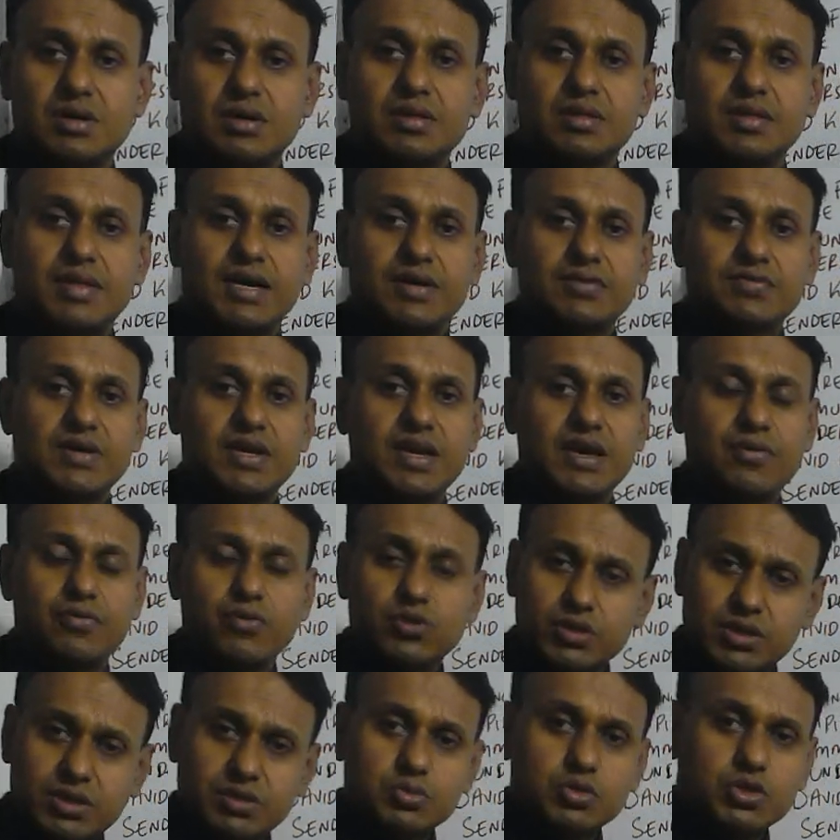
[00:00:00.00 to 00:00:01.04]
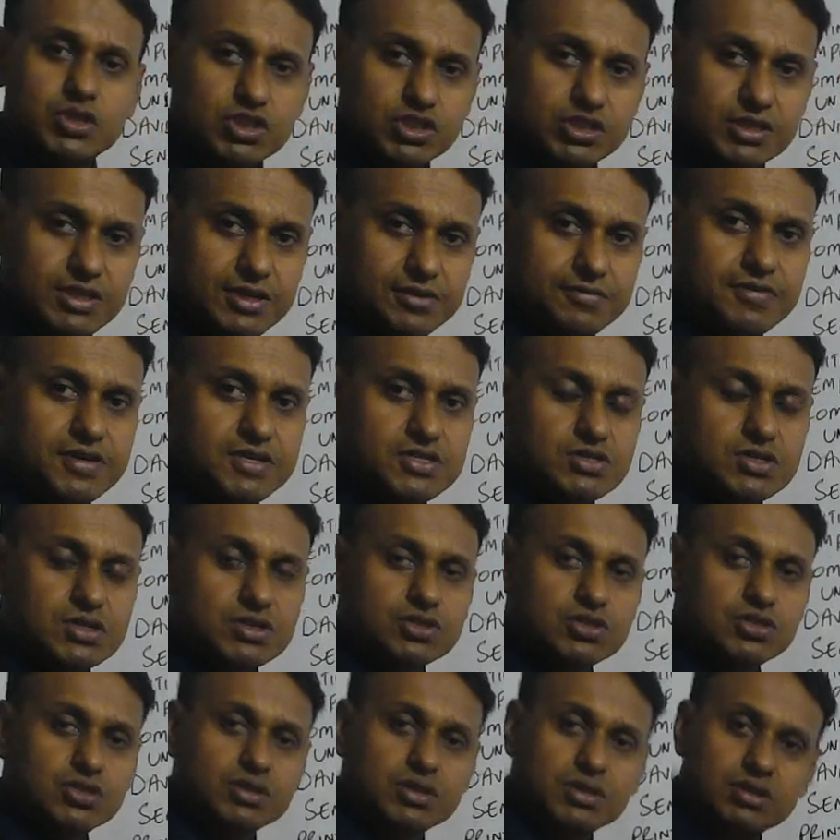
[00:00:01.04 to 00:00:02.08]
that we have, or the communication
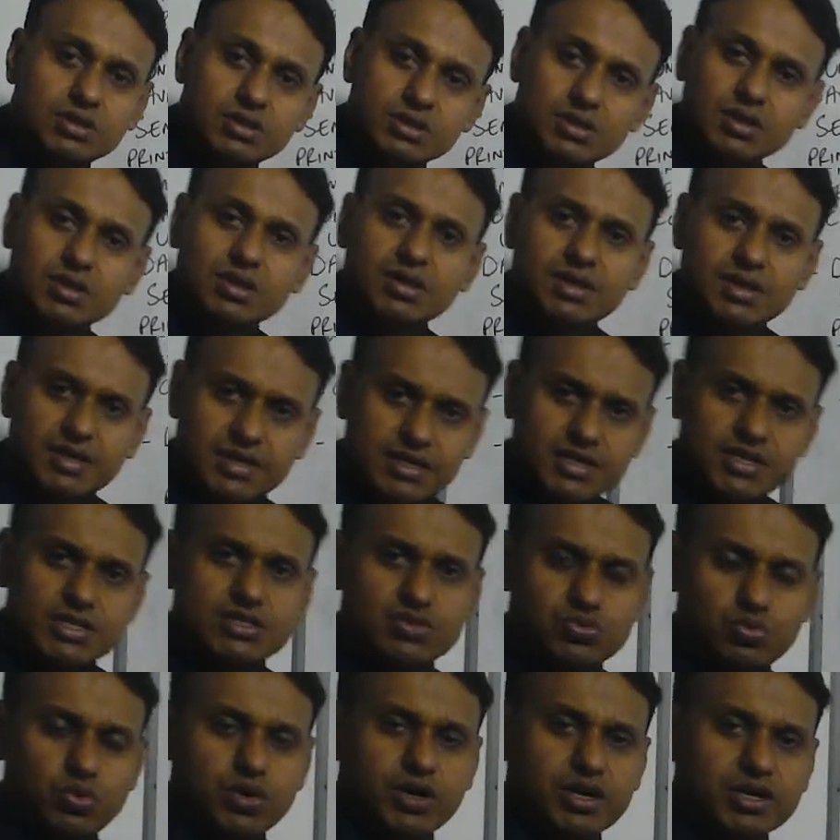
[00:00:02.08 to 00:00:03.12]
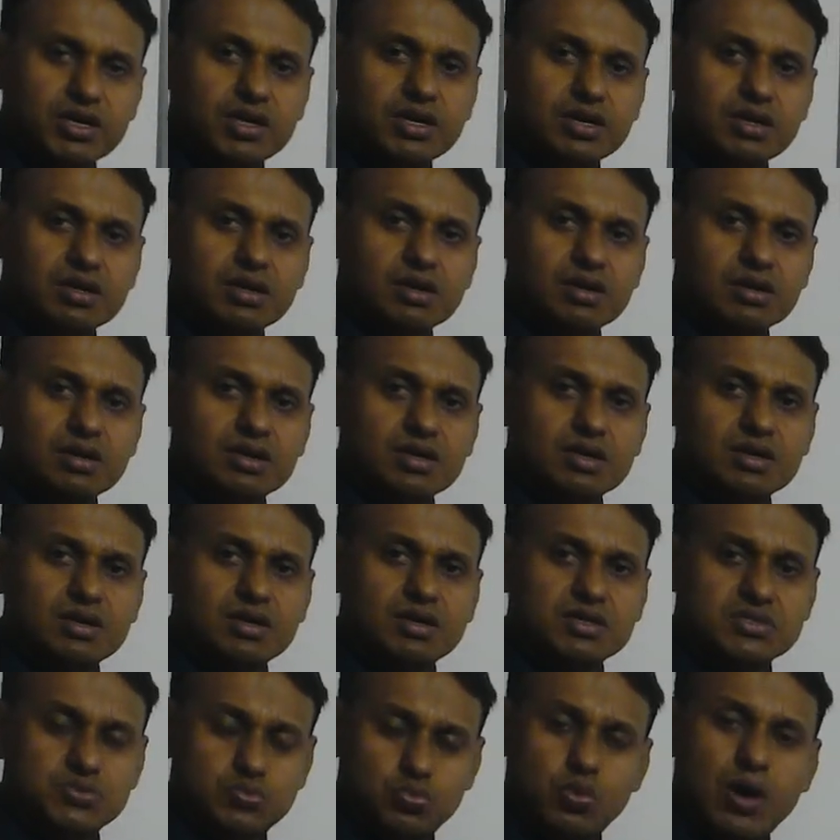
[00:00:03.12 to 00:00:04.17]
infrastructure is working,
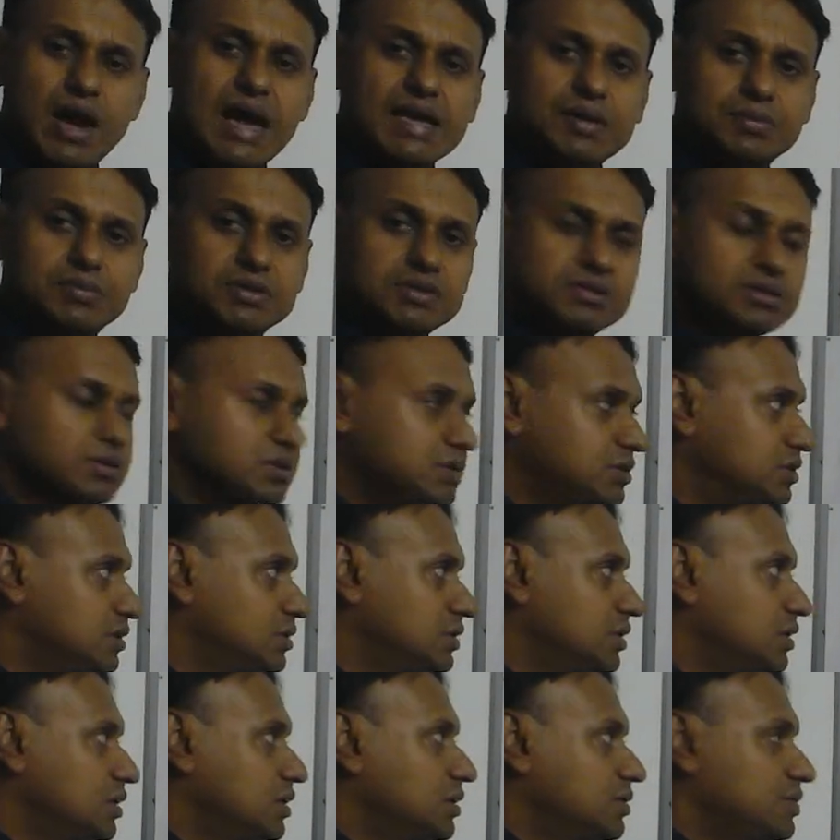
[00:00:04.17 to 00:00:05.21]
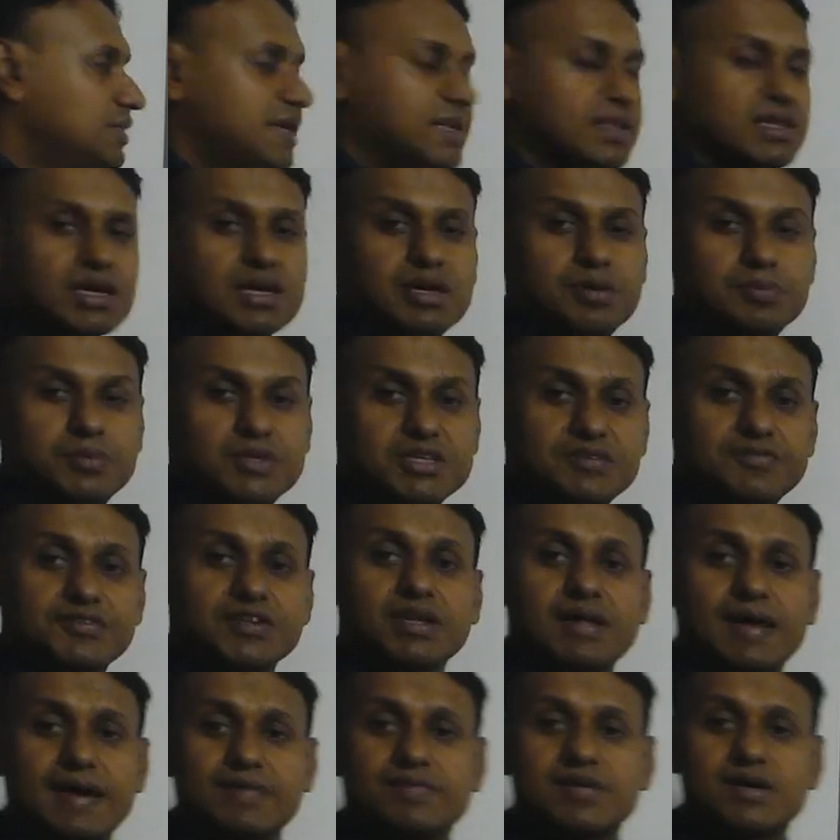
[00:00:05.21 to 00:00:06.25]
is viable, then the company will
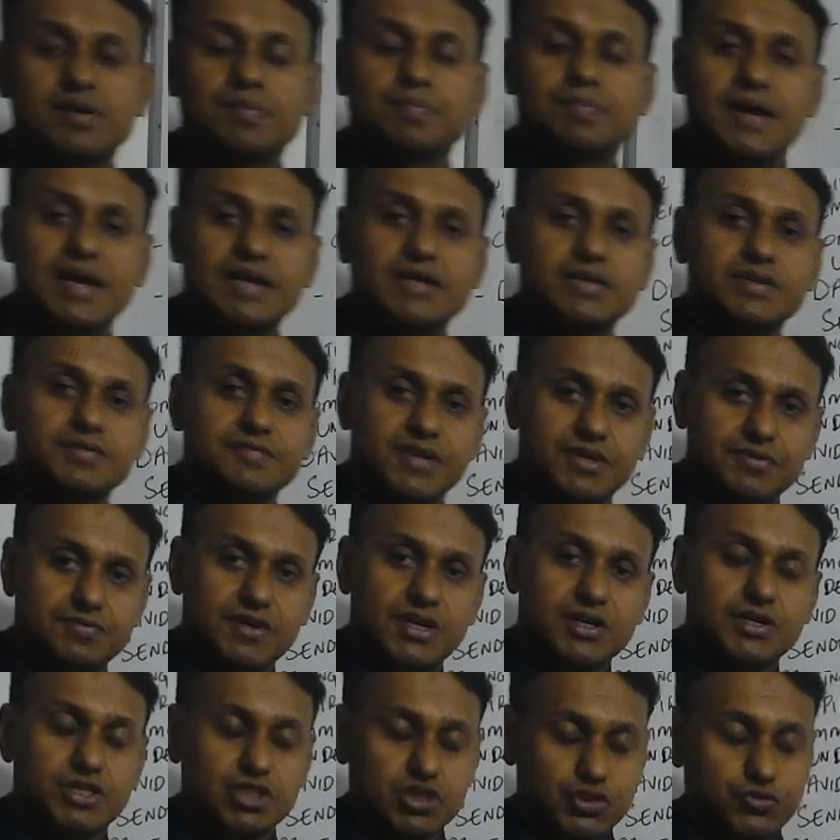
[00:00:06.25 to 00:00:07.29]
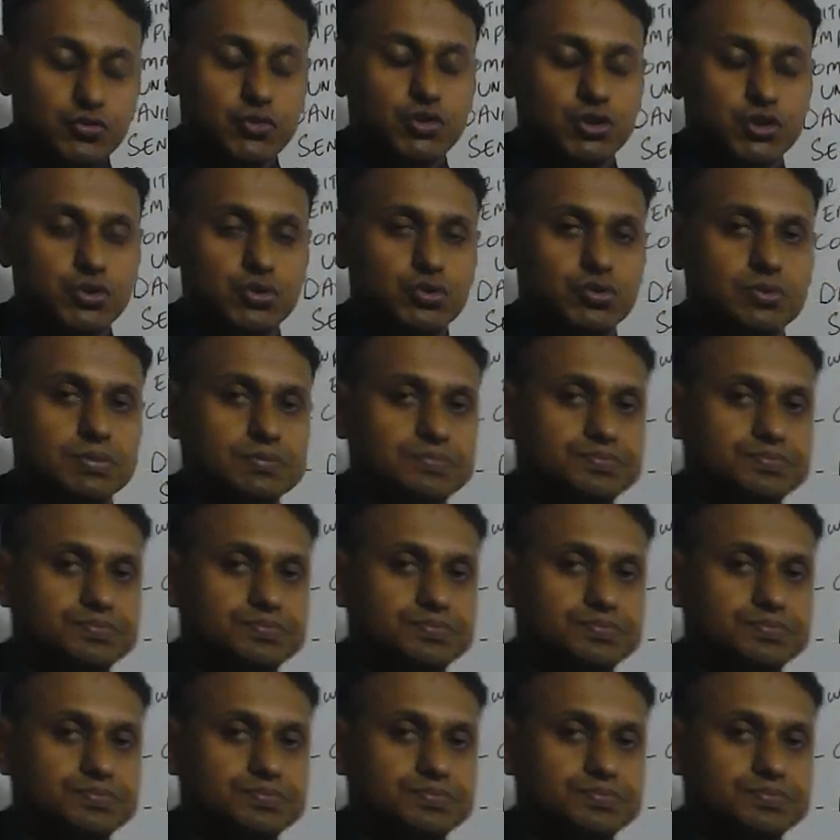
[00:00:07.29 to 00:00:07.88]
have a competitive advantage for sure.